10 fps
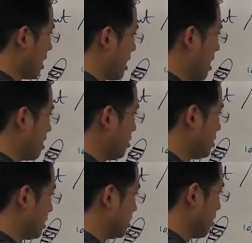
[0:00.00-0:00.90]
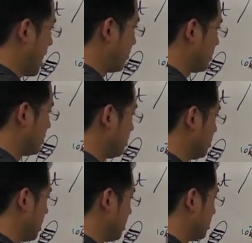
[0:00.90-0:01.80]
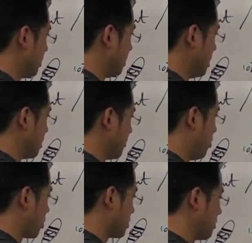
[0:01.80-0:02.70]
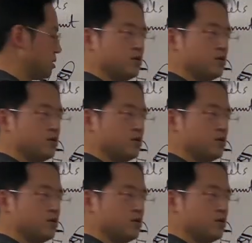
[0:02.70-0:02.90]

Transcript: and you just so happen to delete a portion of it,